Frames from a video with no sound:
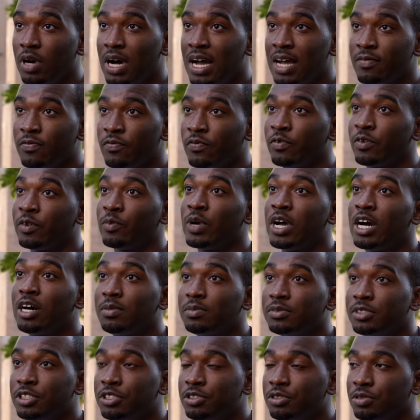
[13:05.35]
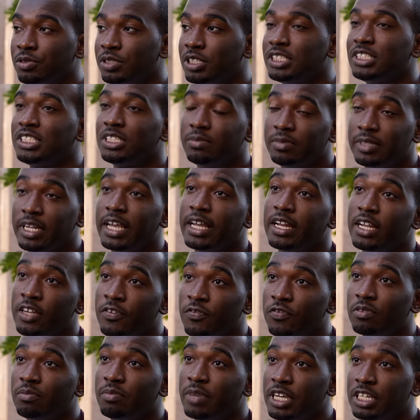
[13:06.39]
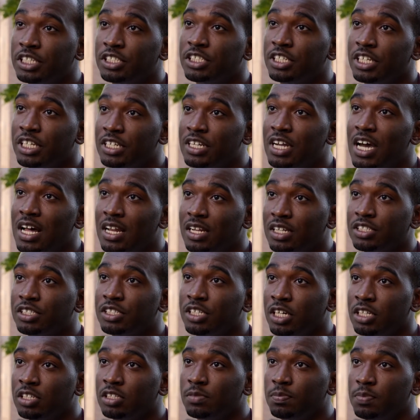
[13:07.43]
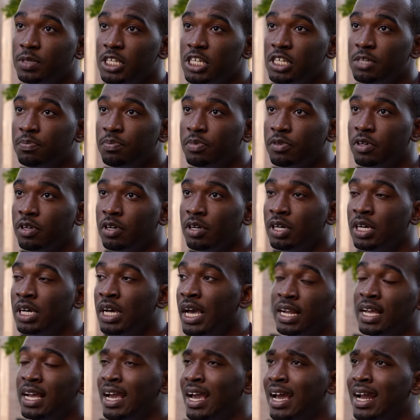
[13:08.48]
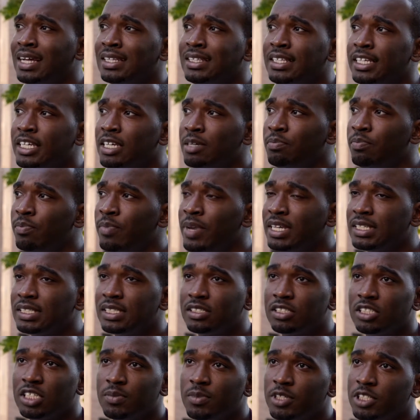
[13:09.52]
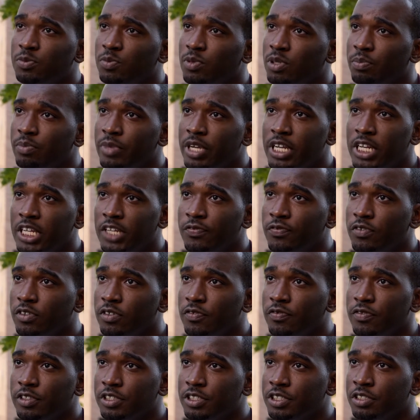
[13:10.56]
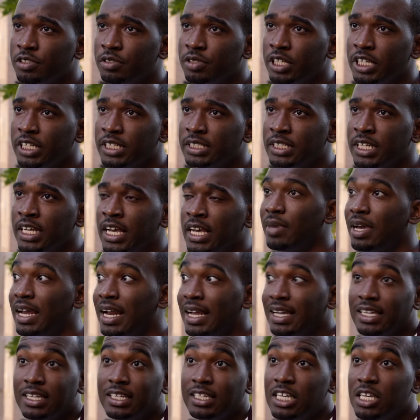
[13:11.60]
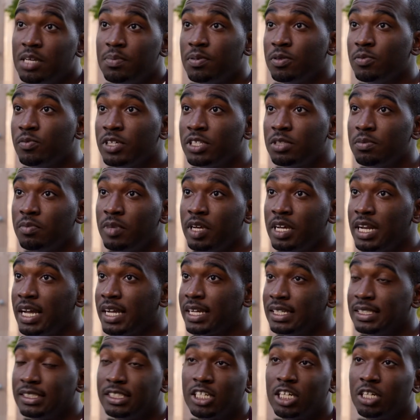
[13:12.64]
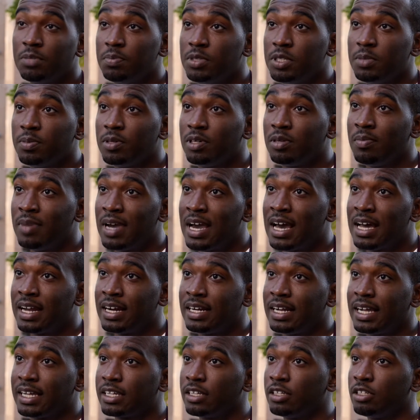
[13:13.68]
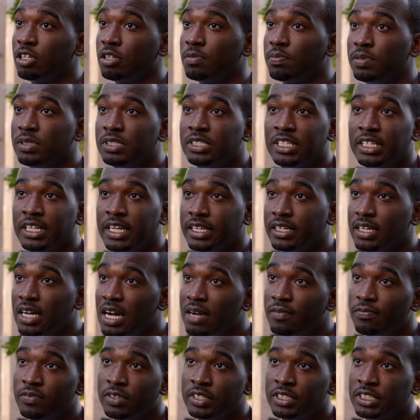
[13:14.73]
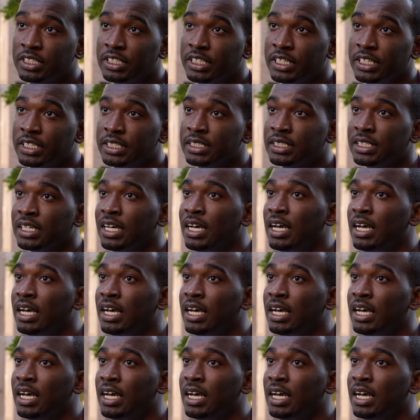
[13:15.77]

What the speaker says: I've helped to disseminate information and knowledge to other people. And I think it makes it so much more meaningful for students. And I can keep it with me and I can tell people about it. I can go present at conferences.